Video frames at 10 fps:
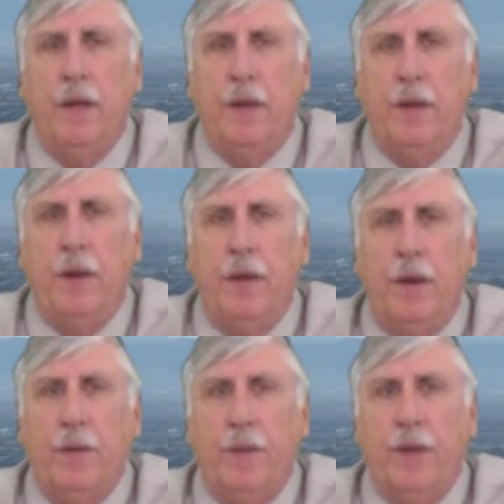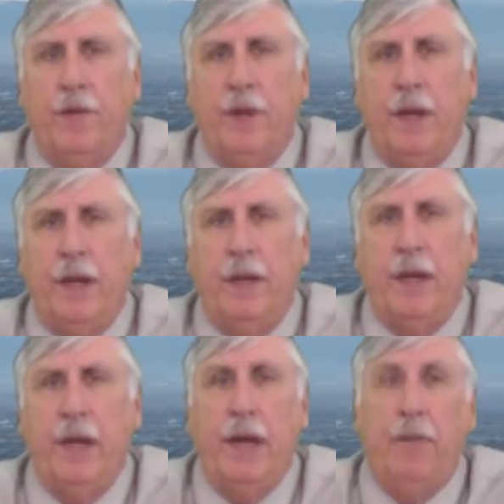The New York threat stated
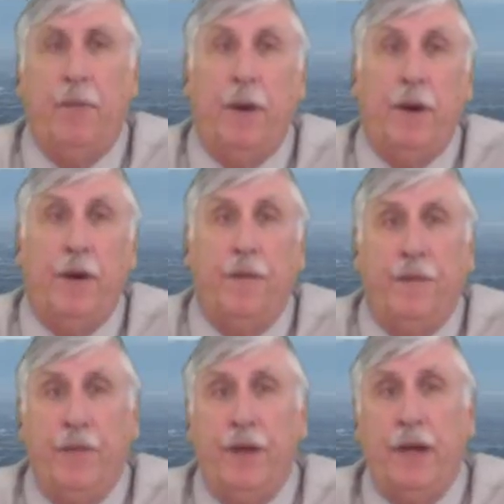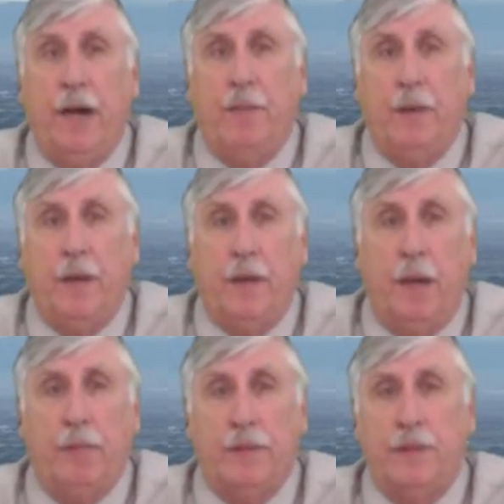that he had 150
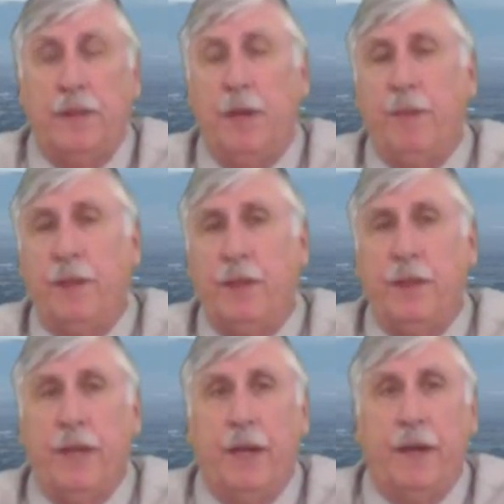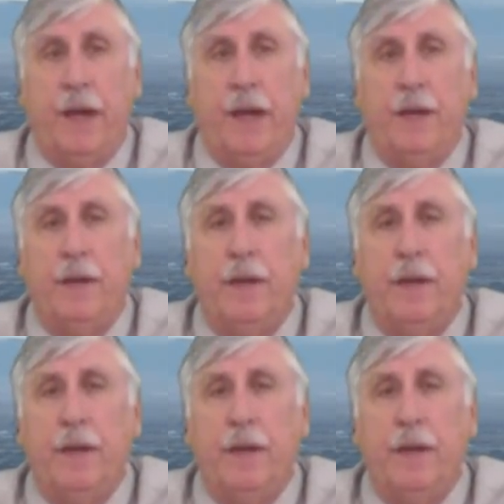accomplices helping to do the attack.